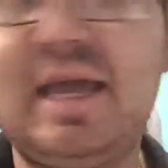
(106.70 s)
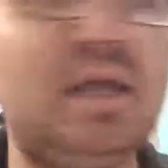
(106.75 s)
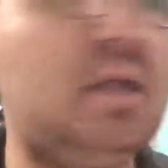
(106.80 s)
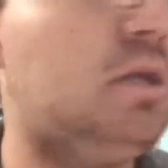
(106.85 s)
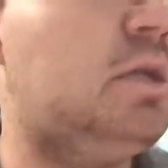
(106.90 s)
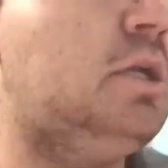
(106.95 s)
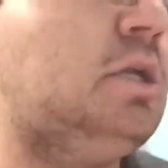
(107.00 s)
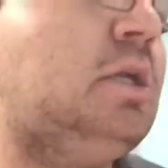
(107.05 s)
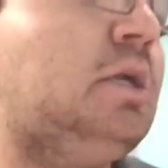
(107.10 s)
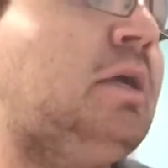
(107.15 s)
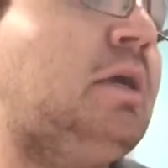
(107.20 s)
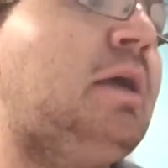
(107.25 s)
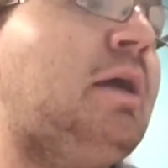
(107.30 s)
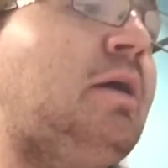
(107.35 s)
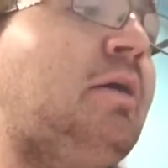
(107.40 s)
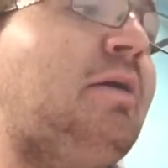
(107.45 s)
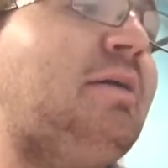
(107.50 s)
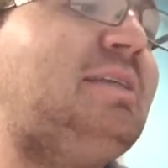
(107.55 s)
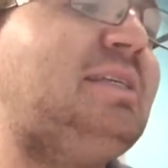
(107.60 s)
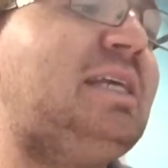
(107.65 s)
at
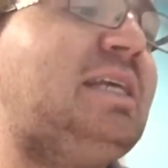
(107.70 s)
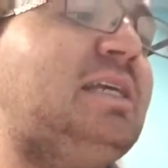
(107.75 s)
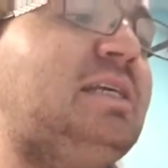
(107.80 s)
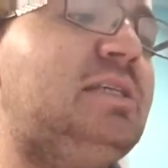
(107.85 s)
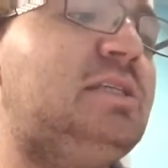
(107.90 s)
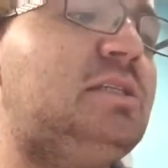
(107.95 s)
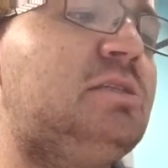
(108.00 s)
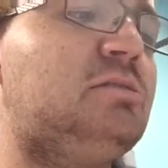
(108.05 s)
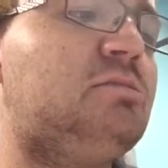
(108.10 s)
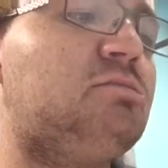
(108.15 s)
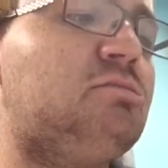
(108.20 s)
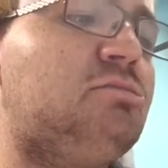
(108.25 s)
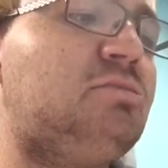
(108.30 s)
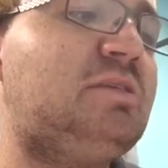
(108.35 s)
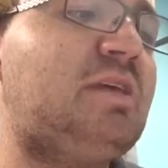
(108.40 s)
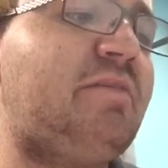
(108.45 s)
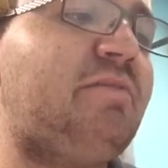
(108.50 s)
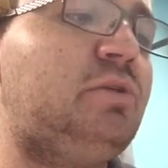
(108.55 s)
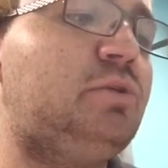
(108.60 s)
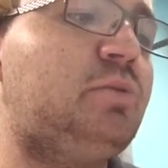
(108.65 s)
it says
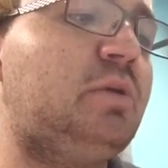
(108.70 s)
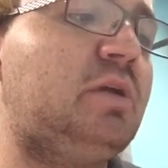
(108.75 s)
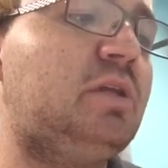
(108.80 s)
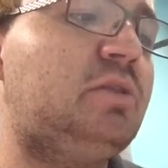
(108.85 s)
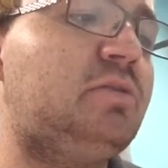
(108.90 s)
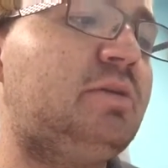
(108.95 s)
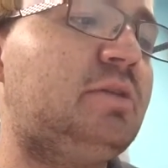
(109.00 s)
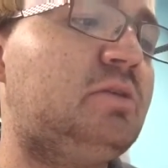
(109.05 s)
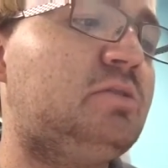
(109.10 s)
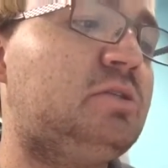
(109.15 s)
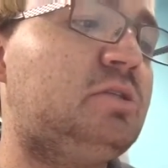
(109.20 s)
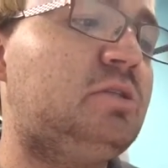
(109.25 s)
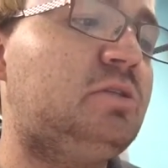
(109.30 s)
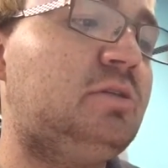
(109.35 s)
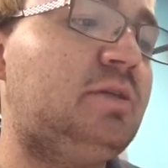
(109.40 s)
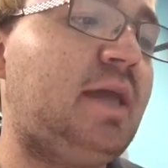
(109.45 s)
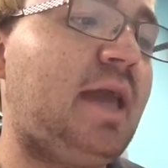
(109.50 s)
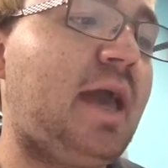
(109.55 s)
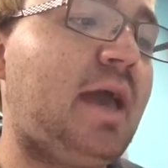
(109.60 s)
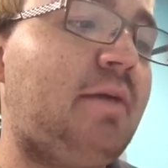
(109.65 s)
7:23. There's a
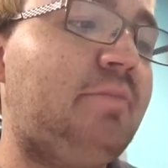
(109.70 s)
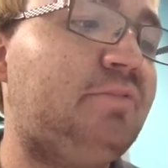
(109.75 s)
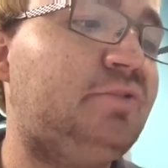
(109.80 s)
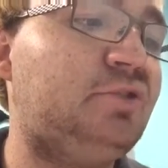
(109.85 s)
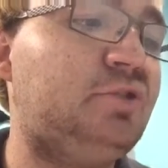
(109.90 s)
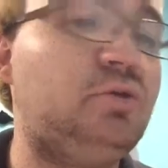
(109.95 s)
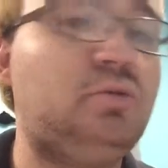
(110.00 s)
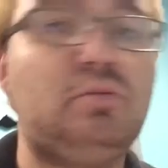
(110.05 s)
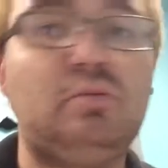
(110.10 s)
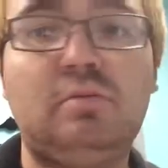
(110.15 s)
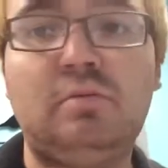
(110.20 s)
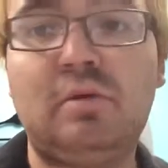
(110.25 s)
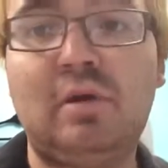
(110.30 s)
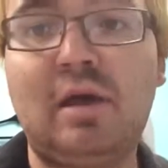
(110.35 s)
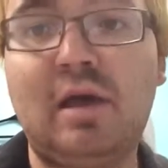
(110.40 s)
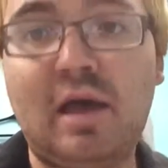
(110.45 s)
little gap, so